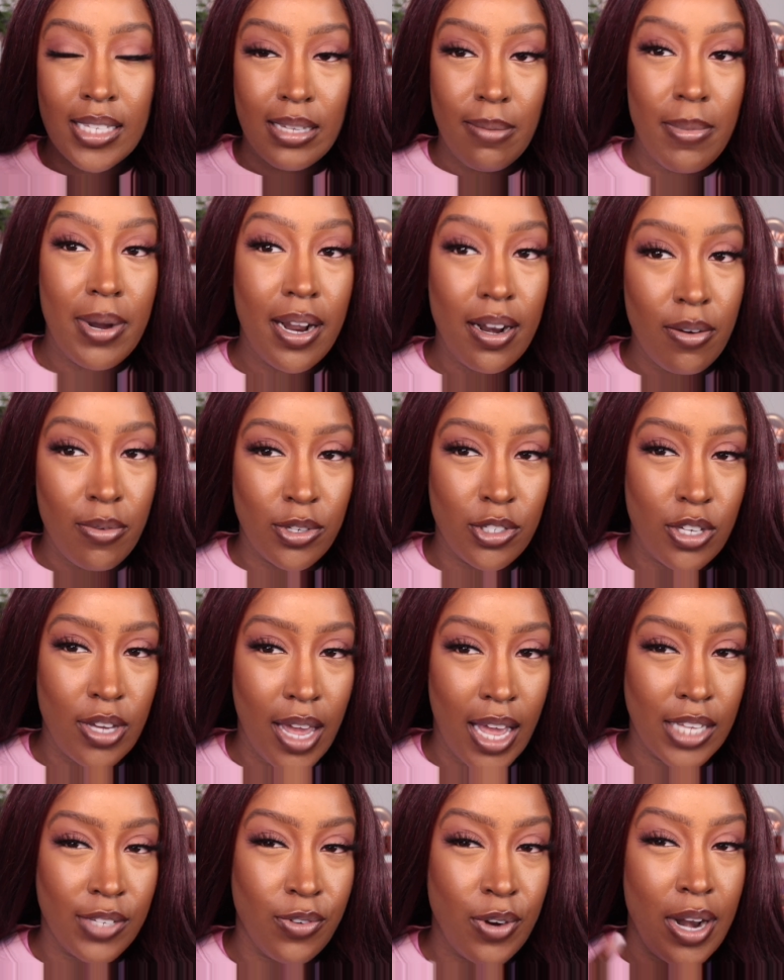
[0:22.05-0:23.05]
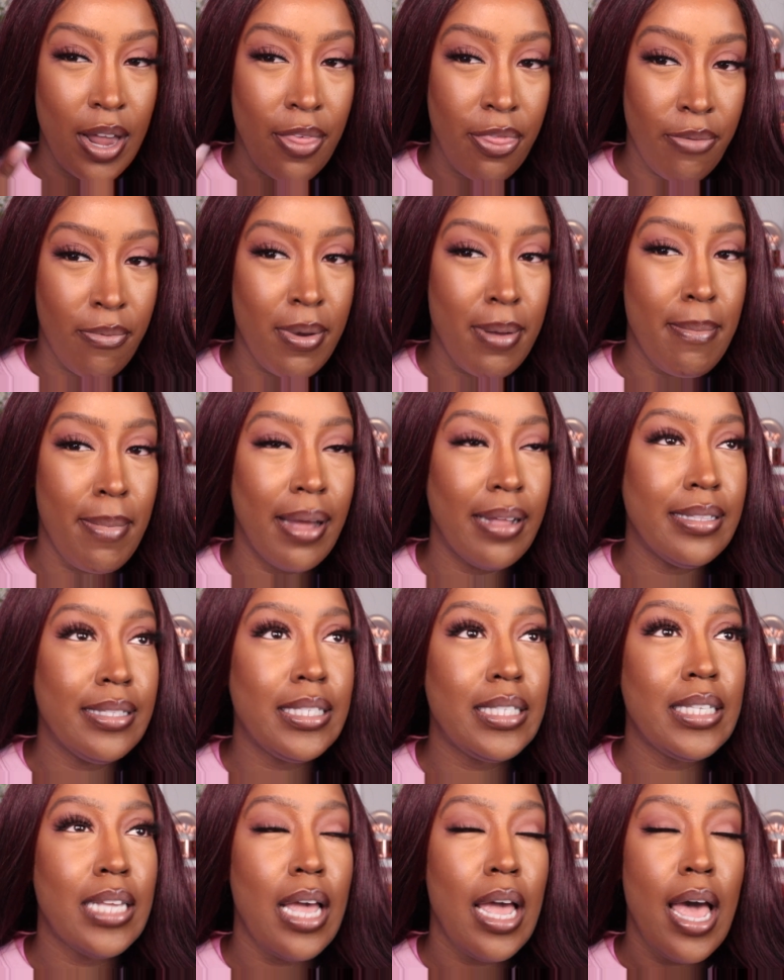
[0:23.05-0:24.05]
Someone had originally asked for it at 3
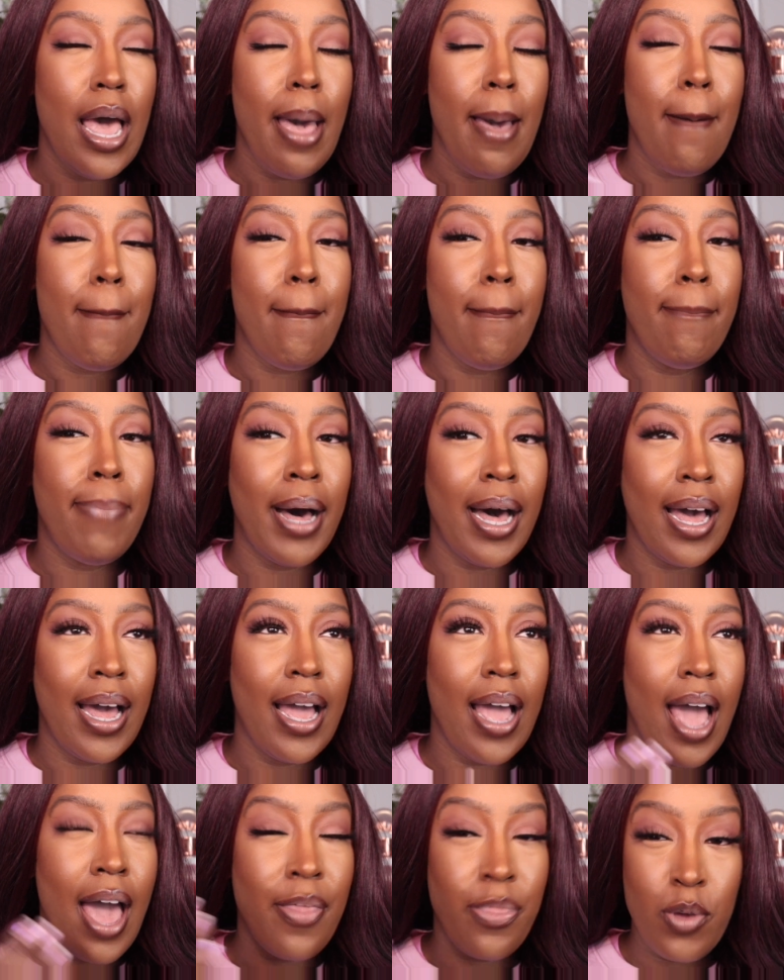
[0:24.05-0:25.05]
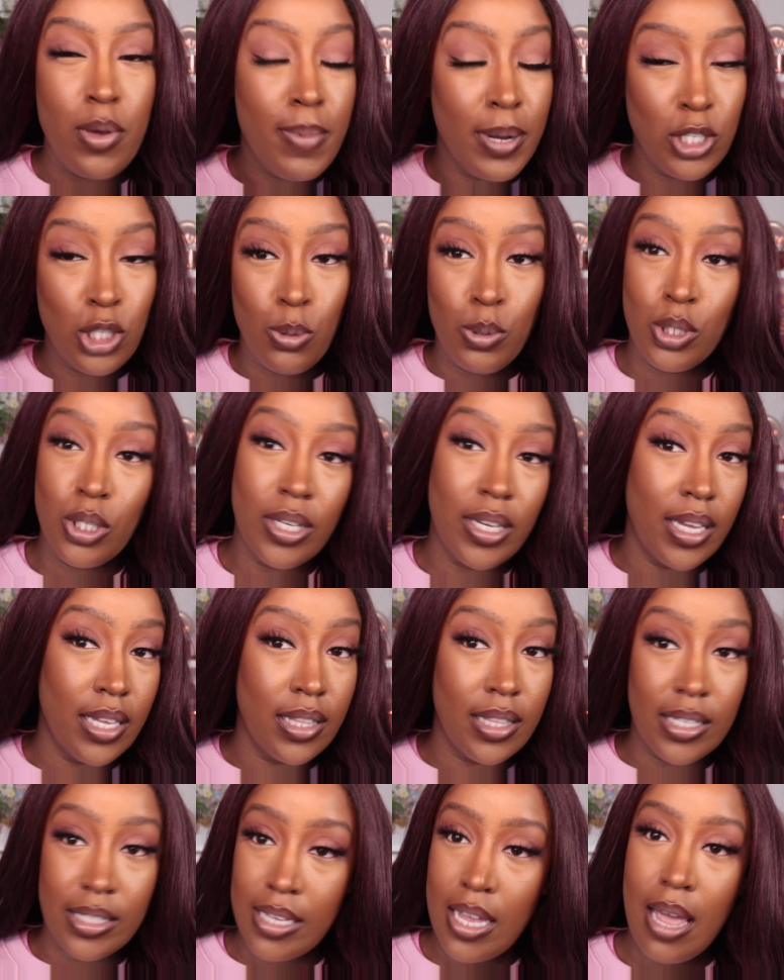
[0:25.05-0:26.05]
months, but at 3 months she was
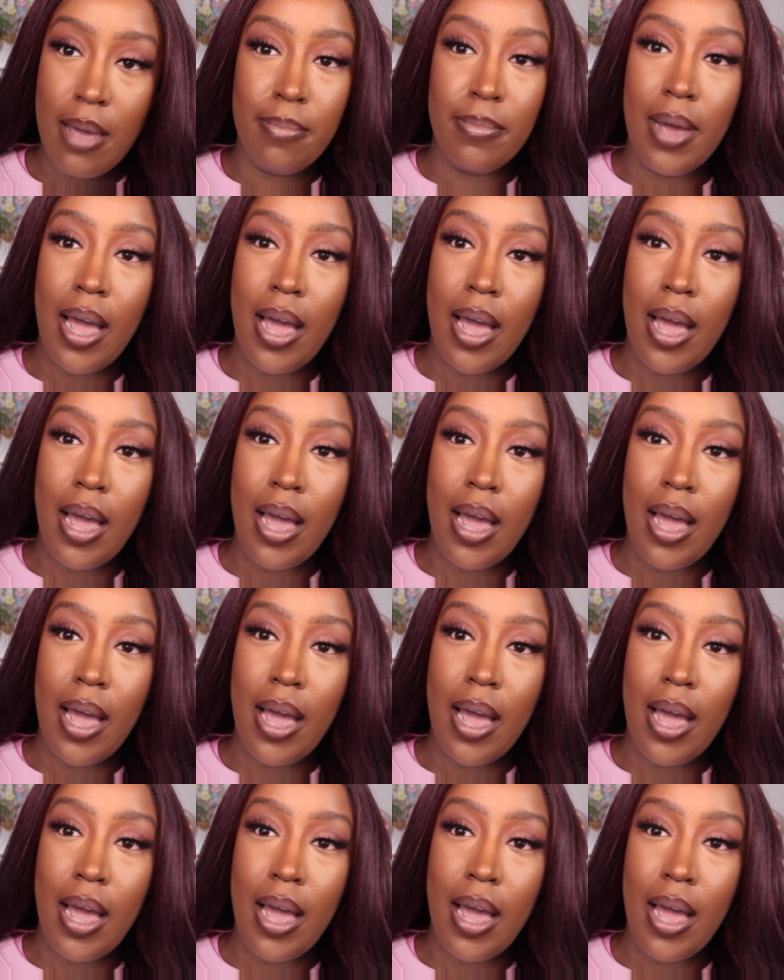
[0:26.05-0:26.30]
looking the same.